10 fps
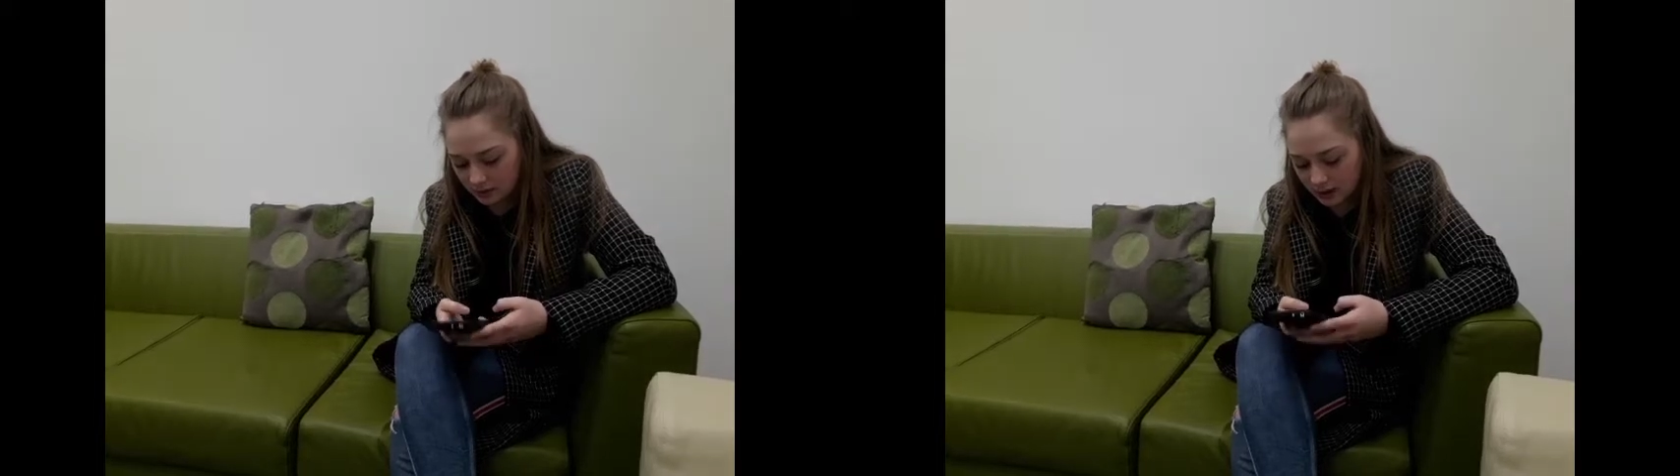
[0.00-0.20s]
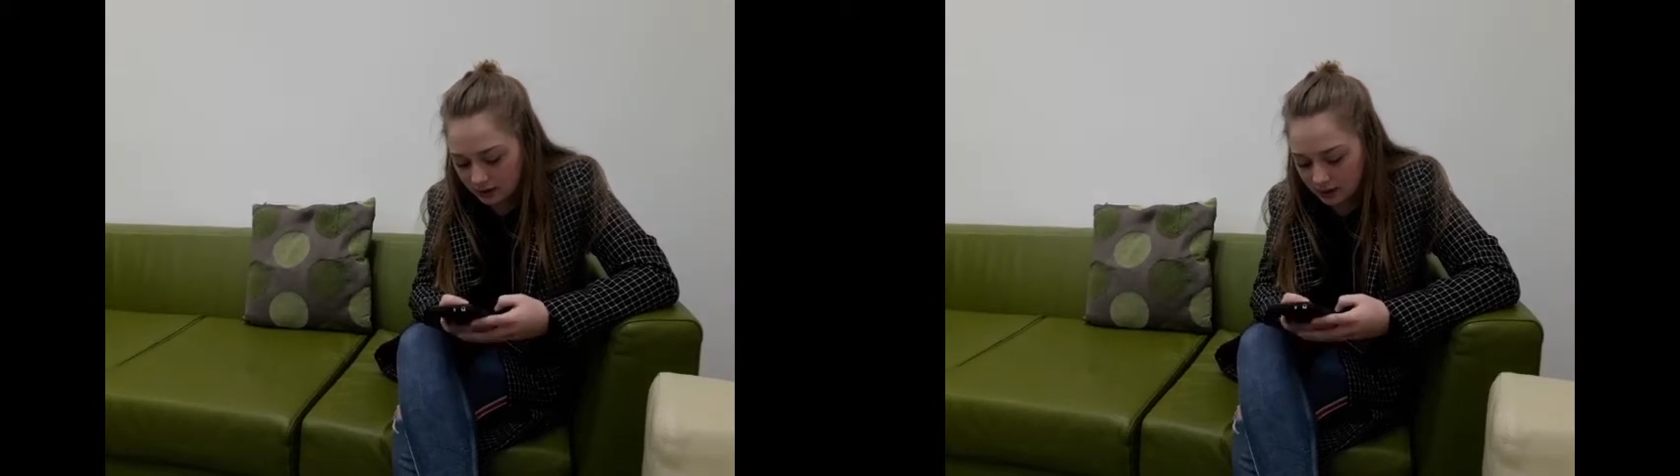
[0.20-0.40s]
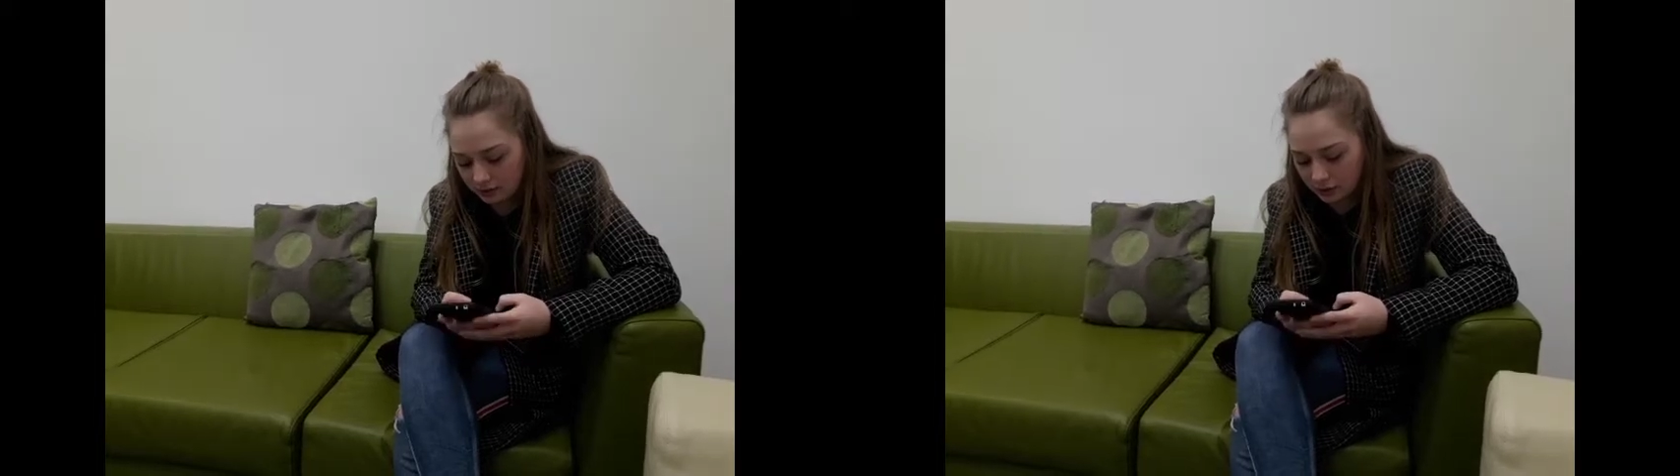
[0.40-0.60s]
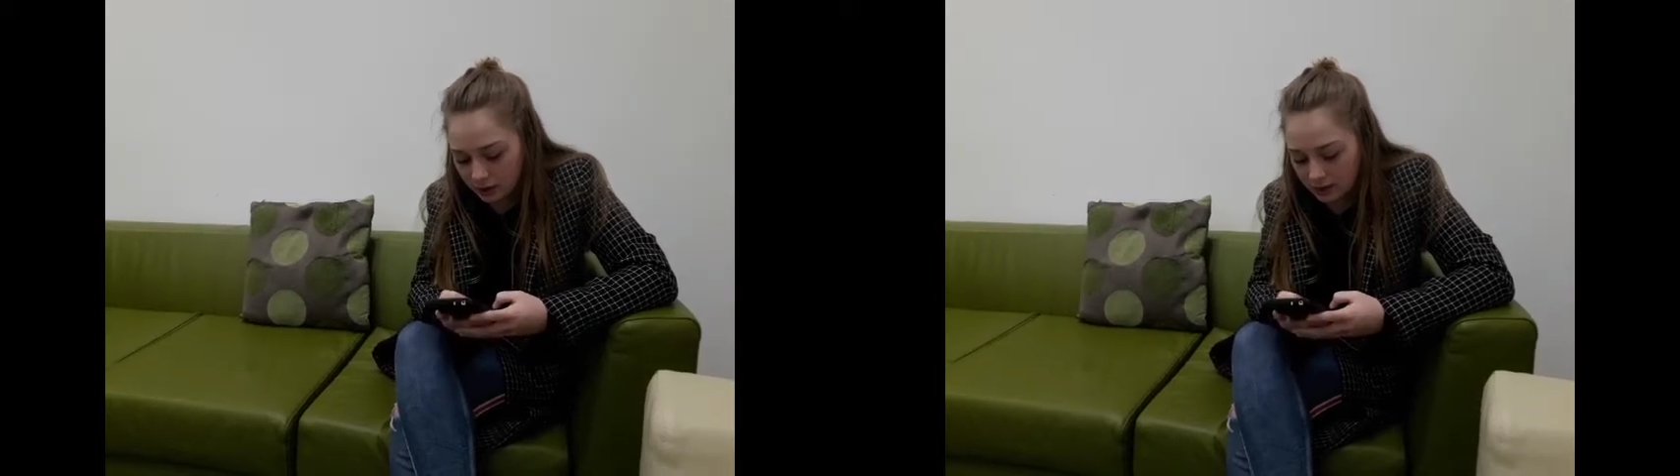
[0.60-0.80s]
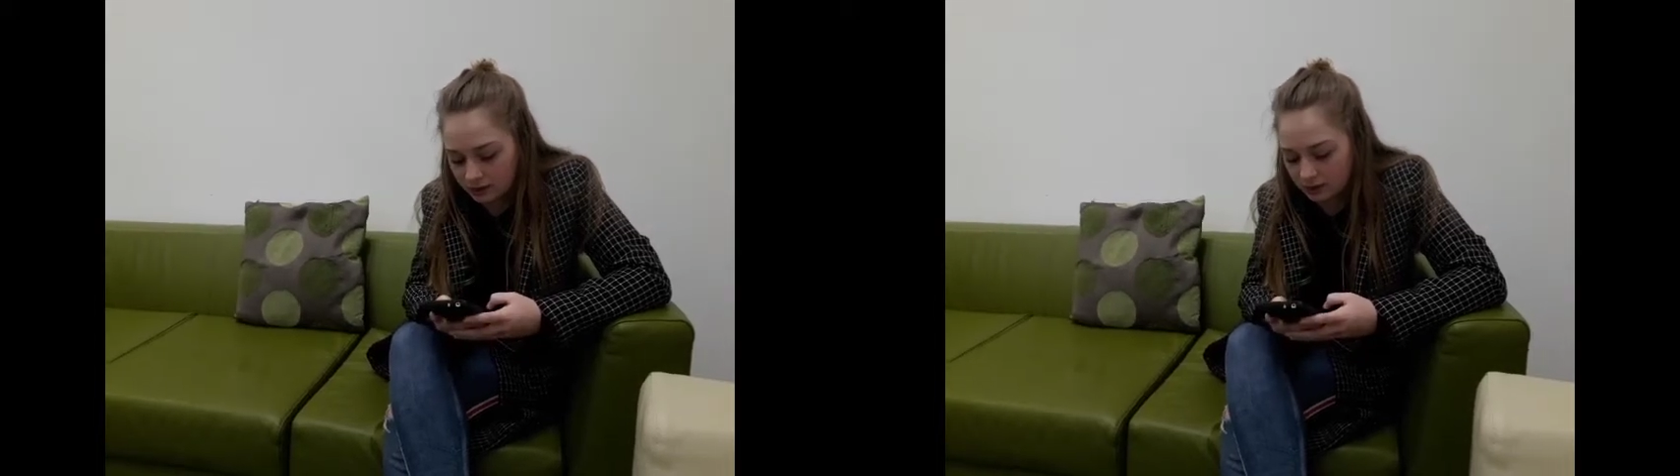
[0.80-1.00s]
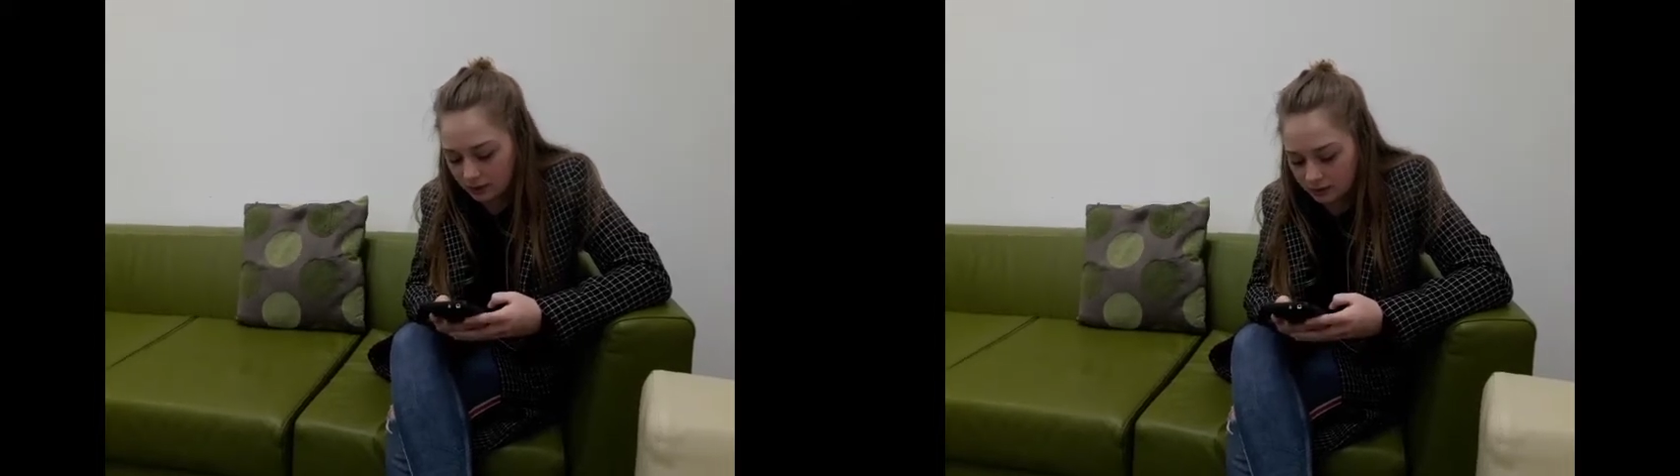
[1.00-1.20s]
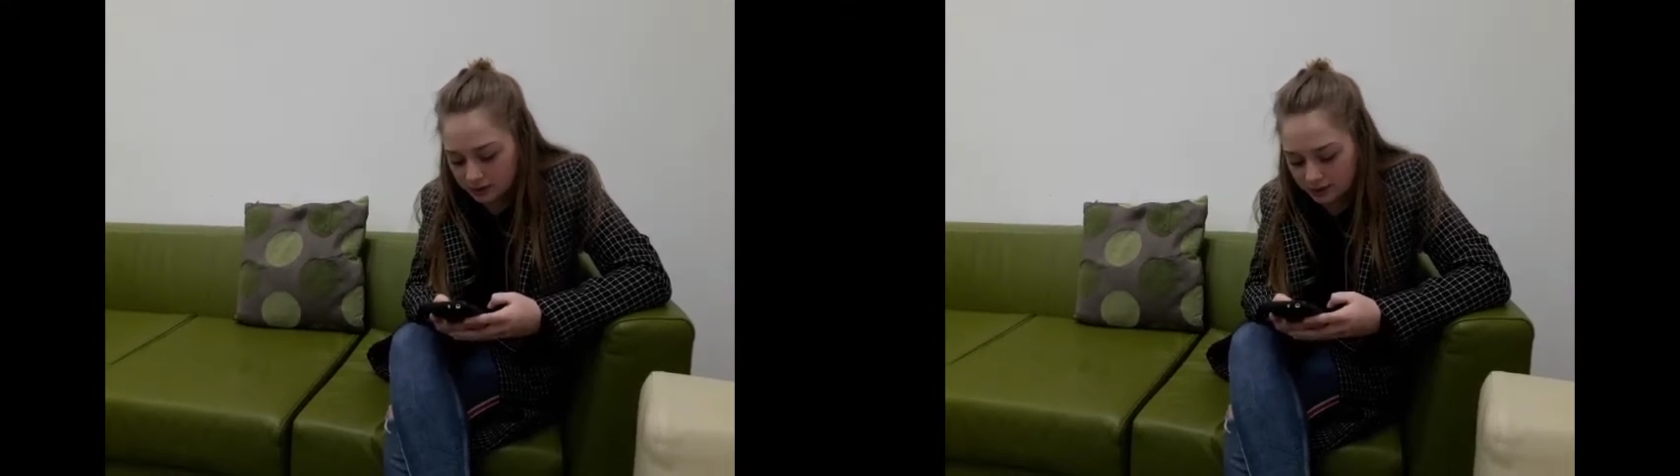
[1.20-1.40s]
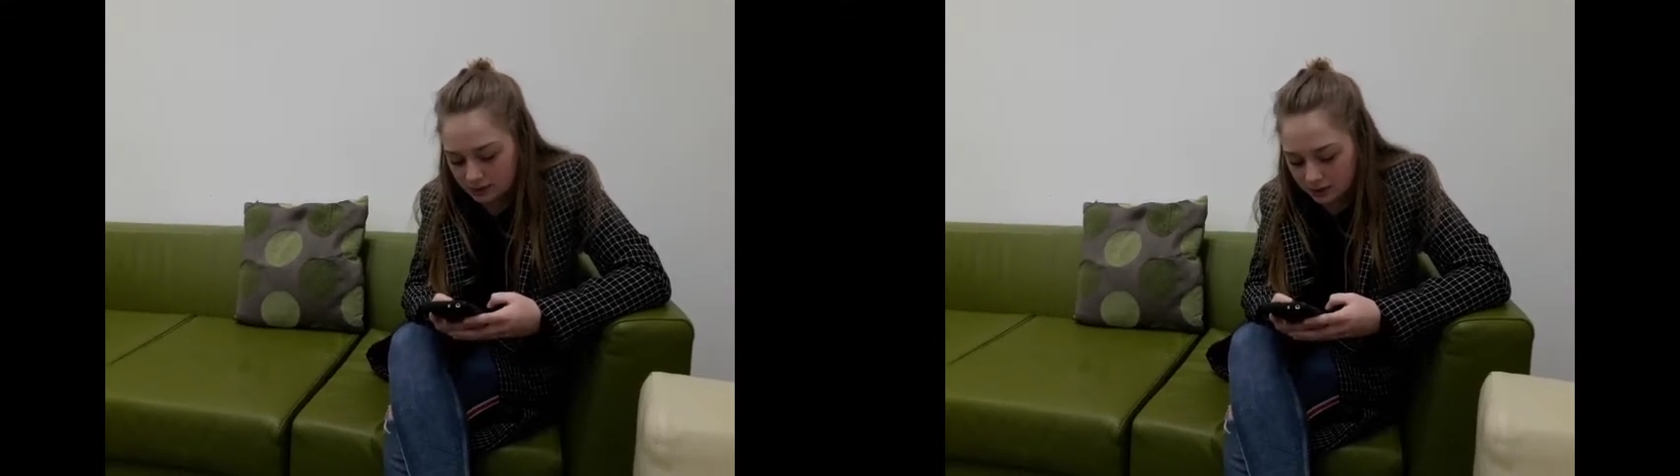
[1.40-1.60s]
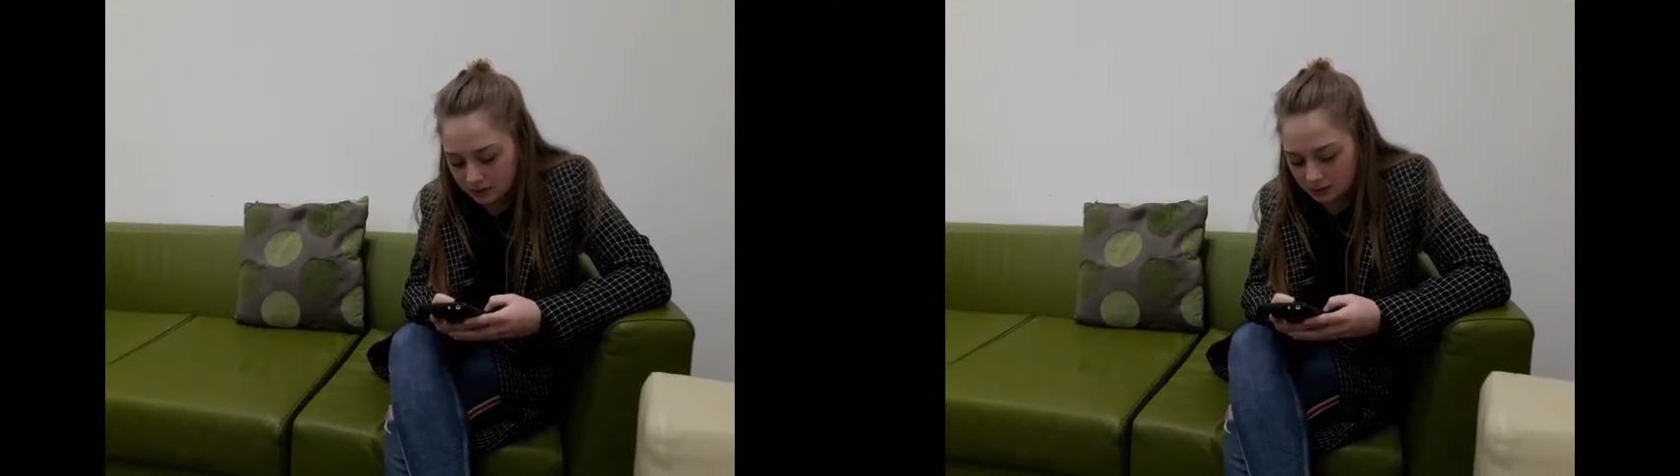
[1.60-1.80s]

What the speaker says: and everything is very detailed.